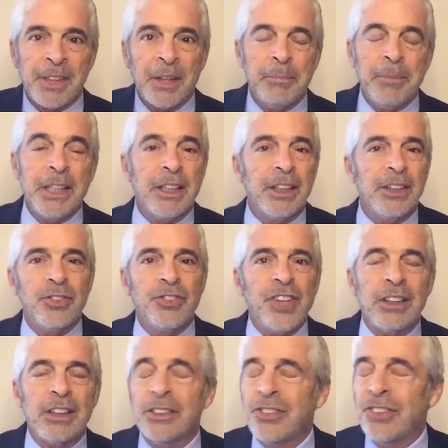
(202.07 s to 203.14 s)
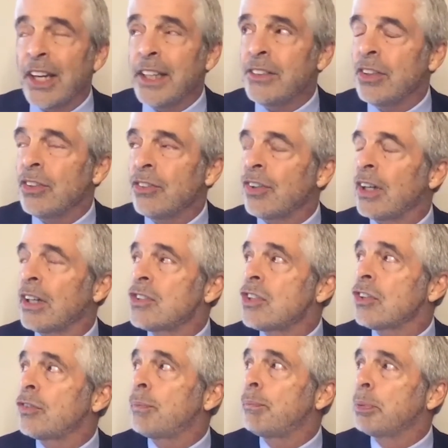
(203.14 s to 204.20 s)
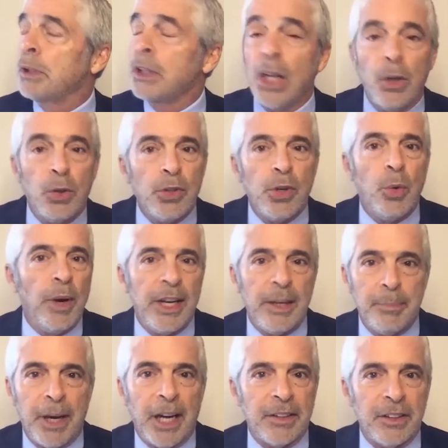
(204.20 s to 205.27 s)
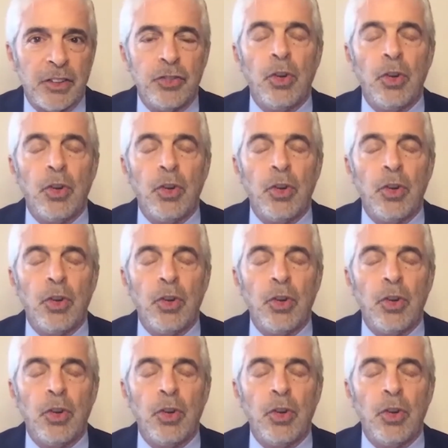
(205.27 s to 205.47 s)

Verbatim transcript: because uh, scientists are just blown away by this.